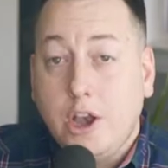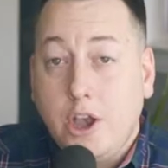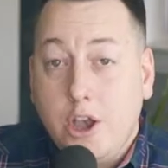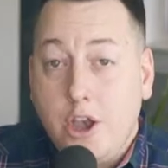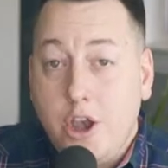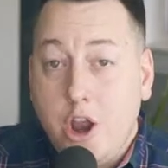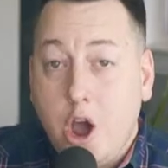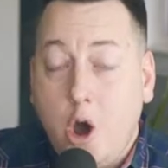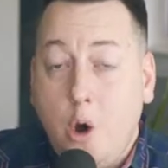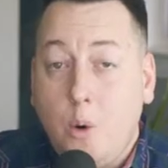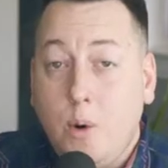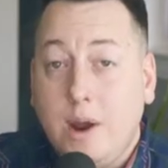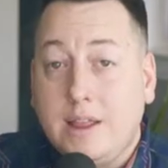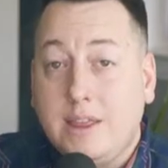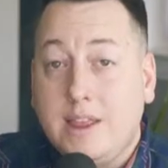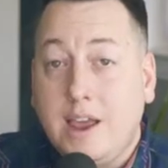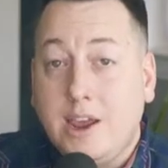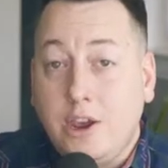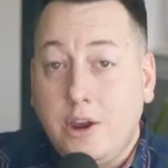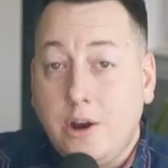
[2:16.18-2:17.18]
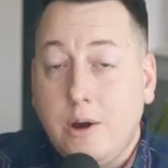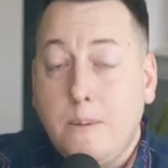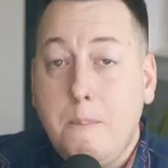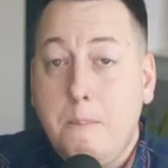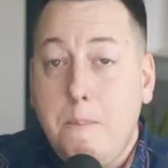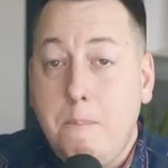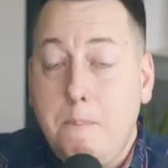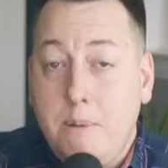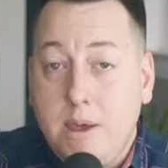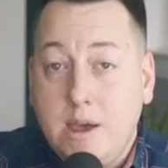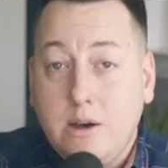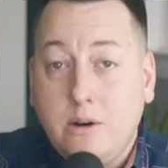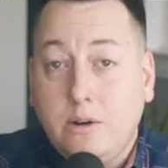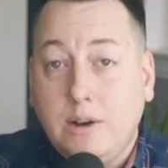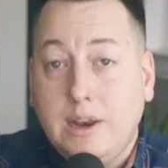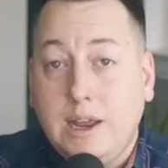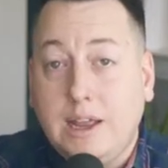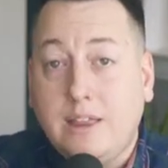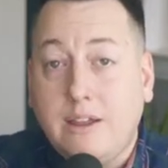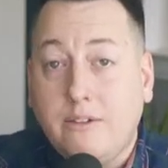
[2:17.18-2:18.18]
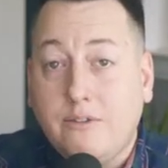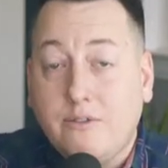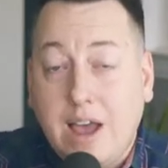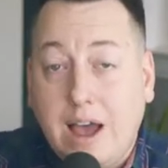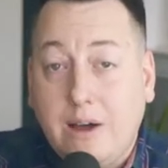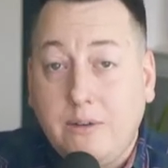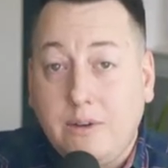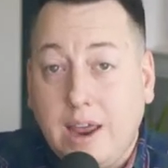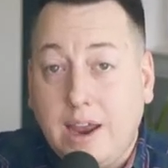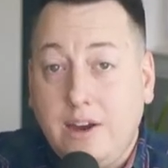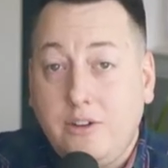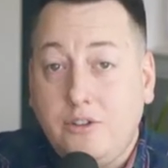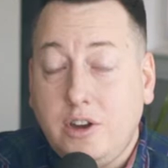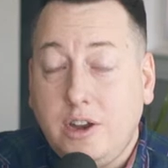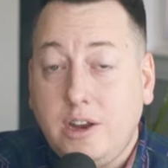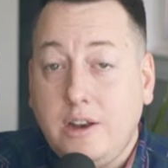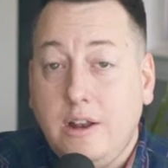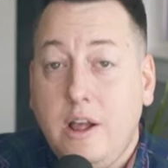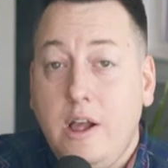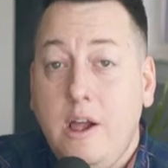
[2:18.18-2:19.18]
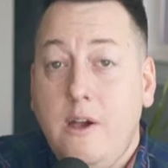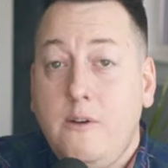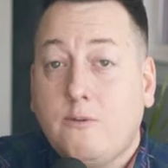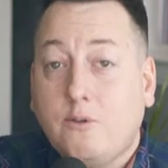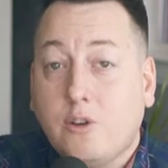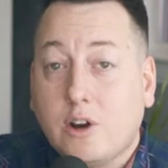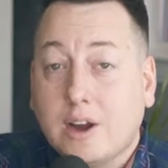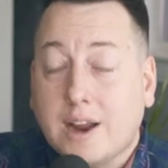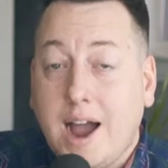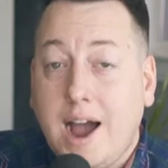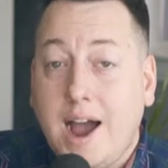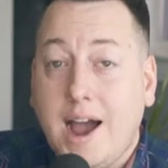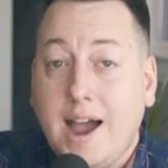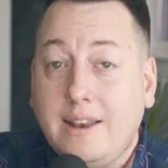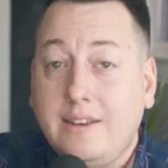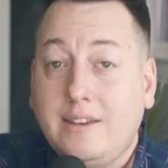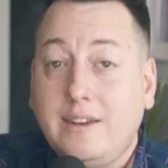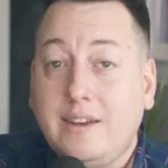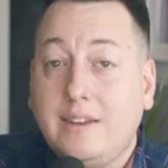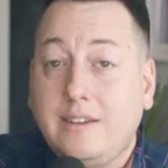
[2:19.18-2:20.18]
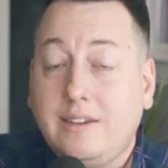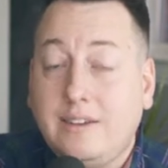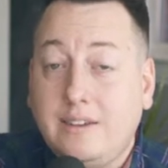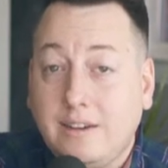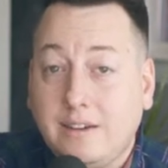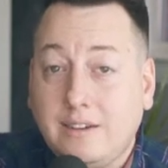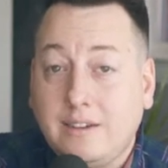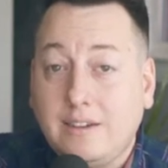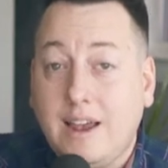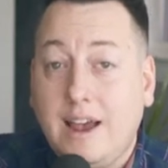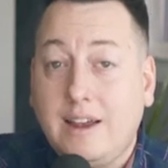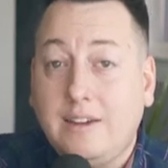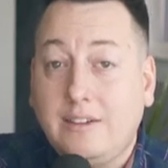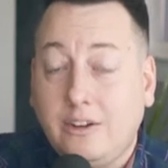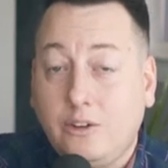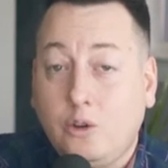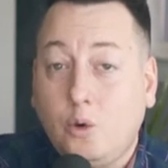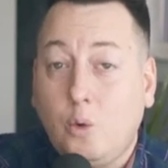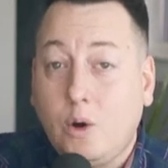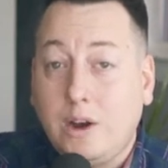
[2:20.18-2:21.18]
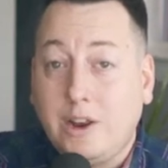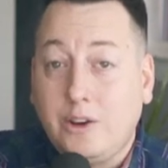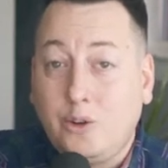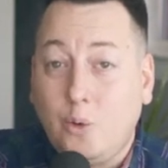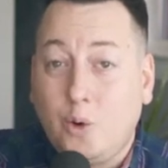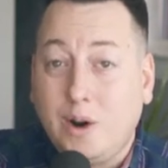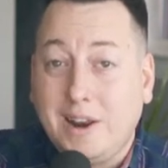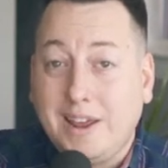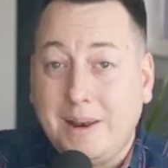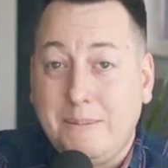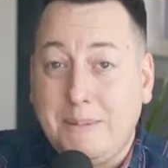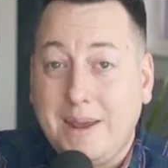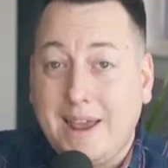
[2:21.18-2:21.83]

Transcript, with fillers: knowing that you're building the foundation for content success in 2020 and